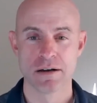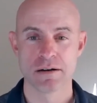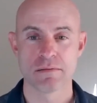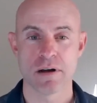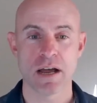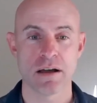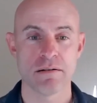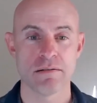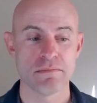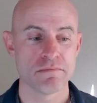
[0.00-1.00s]
Right?
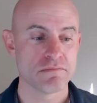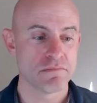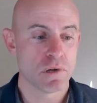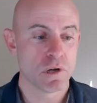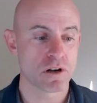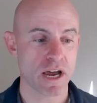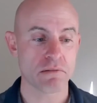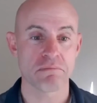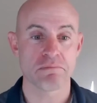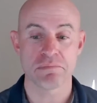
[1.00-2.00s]
Looks like
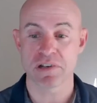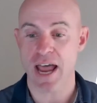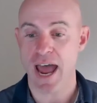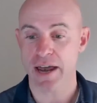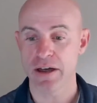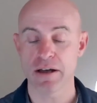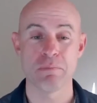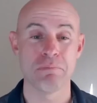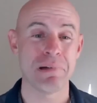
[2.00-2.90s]
sadness,